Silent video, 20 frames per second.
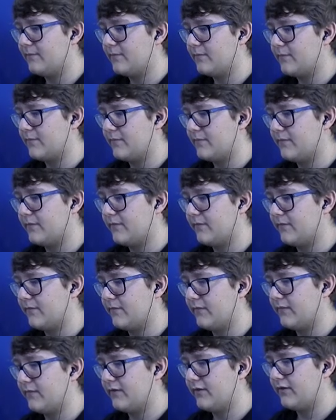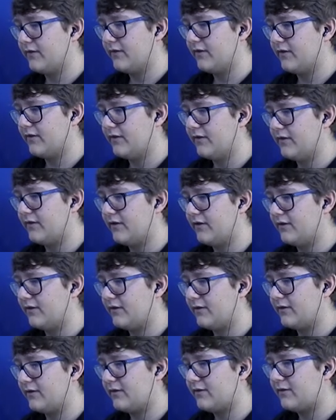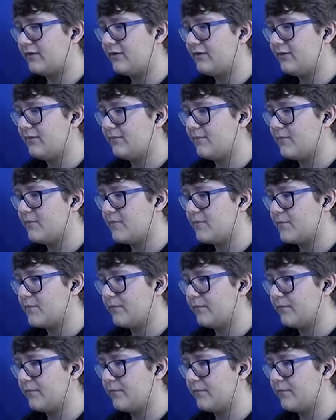(no one is talking)